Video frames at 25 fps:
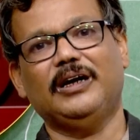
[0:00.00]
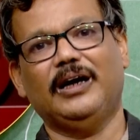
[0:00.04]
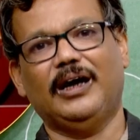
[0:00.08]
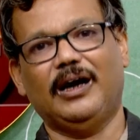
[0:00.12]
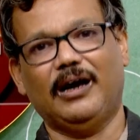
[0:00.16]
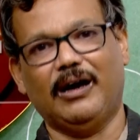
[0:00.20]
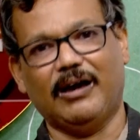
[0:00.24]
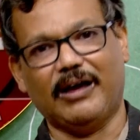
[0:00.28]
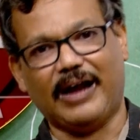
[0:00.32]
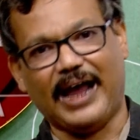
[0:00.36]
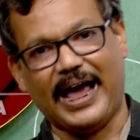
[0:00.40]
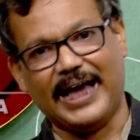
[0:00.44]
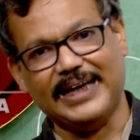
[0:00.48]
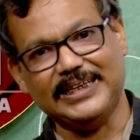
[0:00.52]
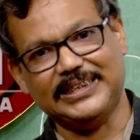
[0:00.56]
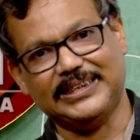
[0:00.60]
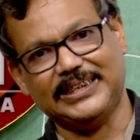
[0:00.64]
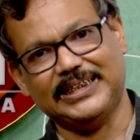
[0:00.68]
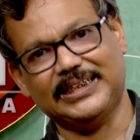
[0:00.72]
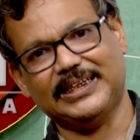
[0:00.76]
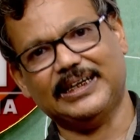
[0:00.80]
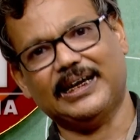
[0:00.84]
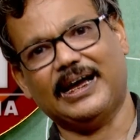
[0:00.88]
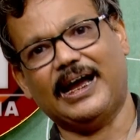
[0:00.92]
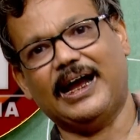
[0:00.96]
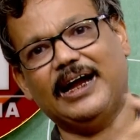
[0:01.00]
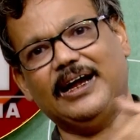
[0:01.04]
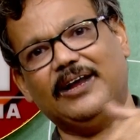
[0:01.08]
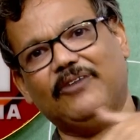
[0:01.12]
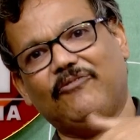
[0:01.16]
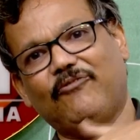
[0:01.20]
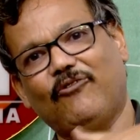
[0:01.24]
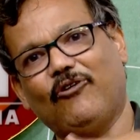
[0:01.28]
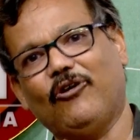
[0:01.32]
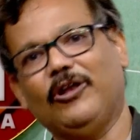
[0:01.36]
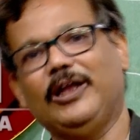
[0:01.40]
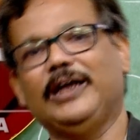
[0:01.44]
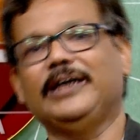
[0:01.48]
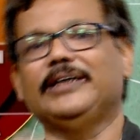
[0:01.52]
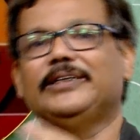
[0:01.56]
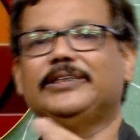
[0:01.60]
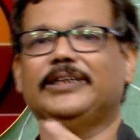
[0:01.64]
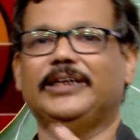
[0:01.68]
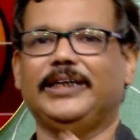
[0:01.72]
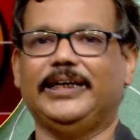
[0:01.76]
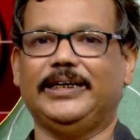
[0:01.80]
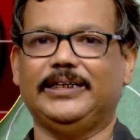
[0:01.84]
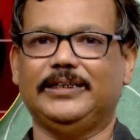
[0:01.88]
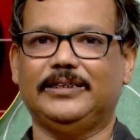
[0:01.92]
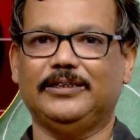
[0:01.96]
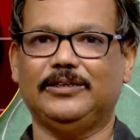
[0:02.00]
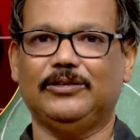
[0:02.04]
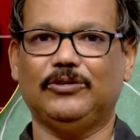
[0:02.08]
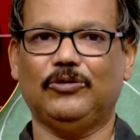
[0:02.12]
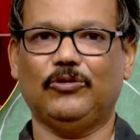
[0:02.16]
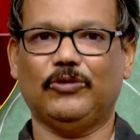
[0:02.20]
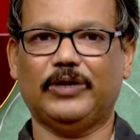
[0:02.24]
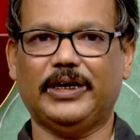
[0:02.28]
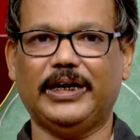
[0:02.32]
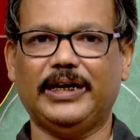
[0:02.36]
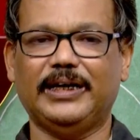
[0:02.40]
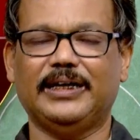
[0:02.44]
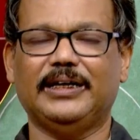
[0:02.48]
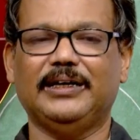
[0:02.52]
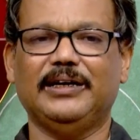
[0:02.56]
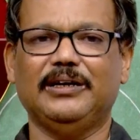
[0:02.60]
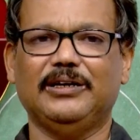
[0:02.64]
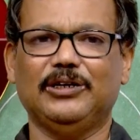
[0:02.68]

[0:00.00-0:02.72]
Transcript: a rising and a falling trend. Okay.